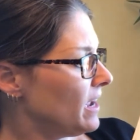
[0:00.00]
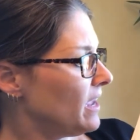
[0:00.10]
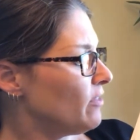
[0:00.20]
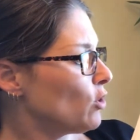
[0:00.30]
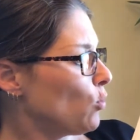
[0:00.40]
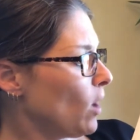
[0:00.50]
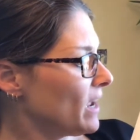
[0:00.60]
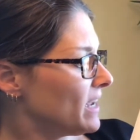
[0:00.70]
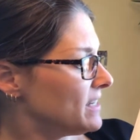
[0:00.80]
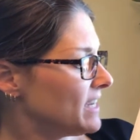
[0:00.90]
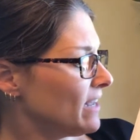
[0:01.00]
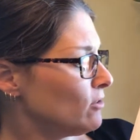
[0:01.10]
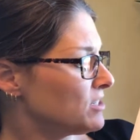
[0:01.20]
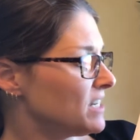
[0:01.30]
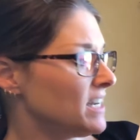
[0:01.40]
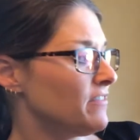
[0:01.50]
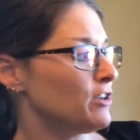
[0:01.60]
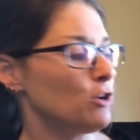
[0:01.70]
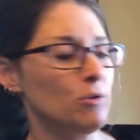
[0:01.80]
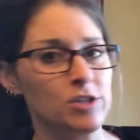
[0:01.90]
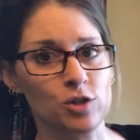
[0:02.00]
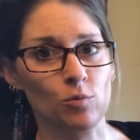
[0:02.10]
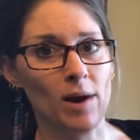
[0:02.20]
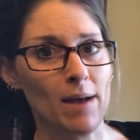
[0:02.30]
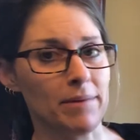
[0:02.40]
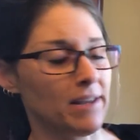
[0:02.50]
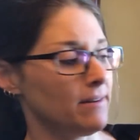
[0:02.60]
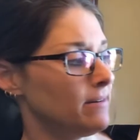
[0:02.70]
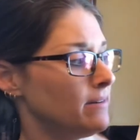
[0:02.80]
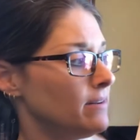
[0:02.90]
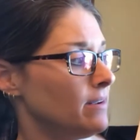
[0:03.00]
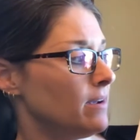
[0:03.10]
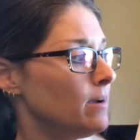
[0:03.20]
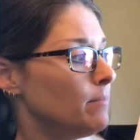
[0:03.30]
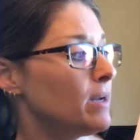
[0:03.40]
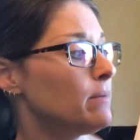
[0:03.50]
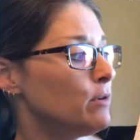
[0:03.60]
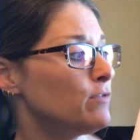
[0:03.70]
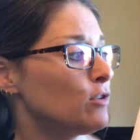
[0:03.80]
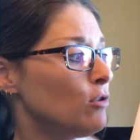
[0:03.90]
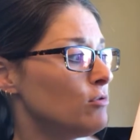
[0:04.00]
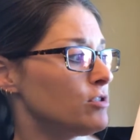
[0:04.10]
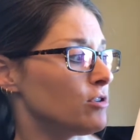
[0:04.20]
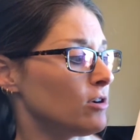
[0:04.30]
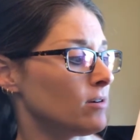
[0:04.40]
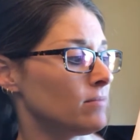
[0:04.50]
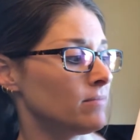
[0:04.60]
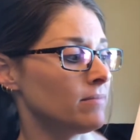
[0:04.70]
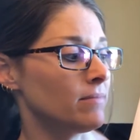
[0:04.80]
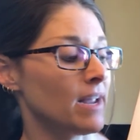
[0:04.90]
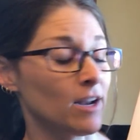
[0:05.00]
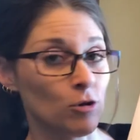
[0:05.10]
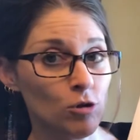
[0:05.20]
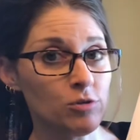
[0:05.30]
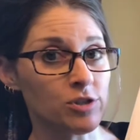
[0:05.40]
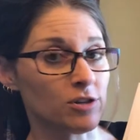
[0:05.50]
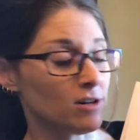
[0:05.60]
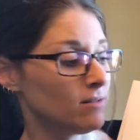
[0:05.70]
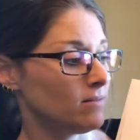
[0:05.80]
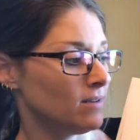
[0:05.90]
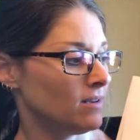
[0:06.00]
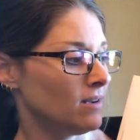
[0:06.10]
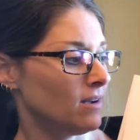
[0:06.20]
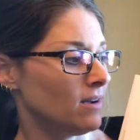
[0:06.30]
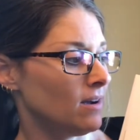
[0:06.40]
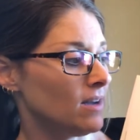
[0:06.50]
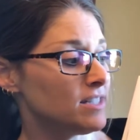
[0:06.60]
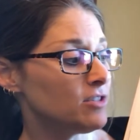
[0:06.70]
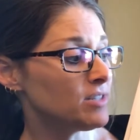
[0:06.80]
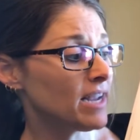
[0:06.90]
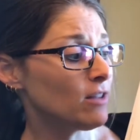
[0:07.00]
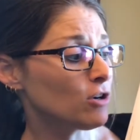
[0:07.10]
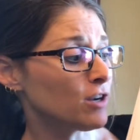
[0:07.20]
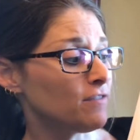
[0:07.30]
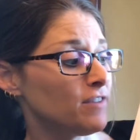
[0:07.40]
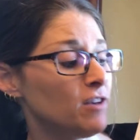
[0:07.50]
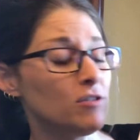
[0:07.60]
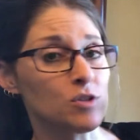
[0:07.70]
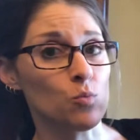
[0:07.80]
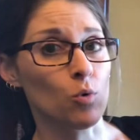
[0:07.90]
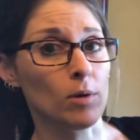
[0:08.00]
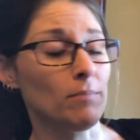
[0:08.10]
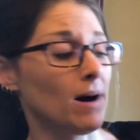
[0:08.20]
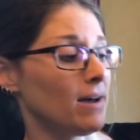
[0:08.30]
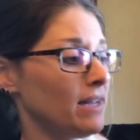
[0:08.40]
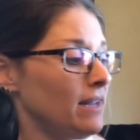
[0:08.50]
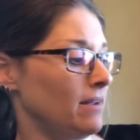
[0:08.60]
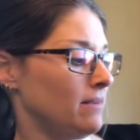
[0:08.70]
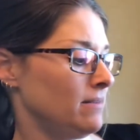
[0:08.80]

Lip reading: In the quiet, Taylor didn't even notice the rabbit, but it moved closer and closer until Taylor could feel its warm body.